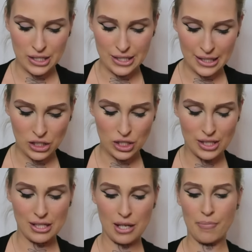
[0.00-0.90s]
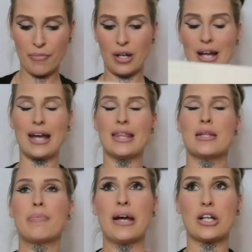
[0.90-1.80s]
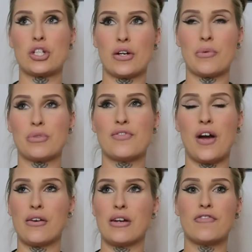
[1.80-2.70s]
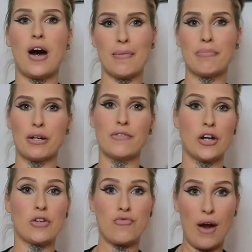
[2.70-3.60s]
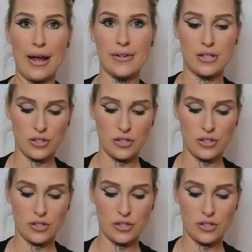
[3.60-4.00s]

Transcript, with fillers: did seem like, in the picture it was very vibrant, very red,